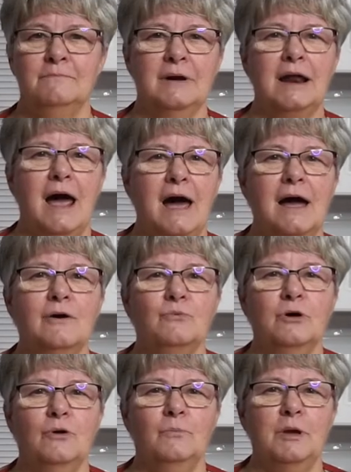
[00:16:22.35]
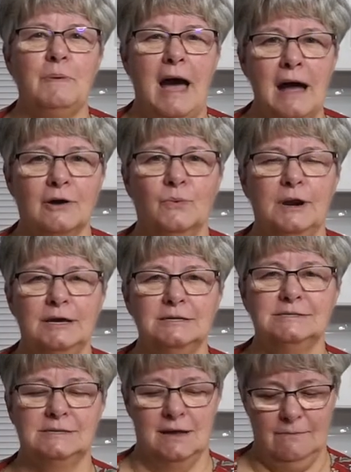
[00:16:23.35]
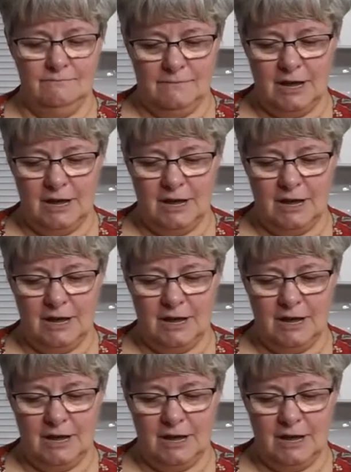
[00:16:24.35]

but I will be back when it's um,